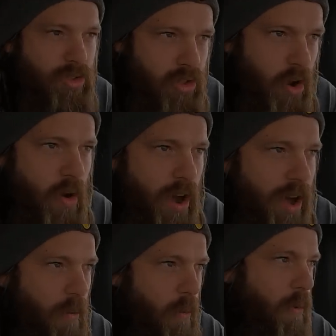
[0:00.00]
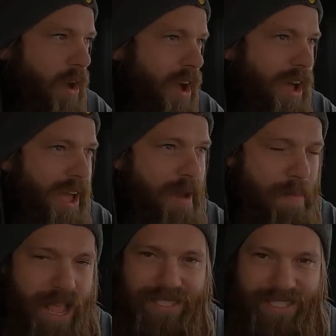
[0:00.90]
So,
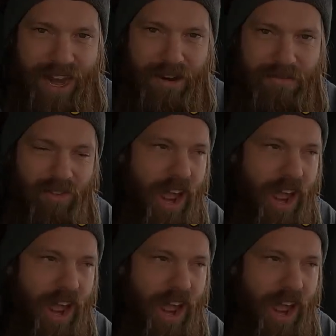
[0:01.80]
am I scared of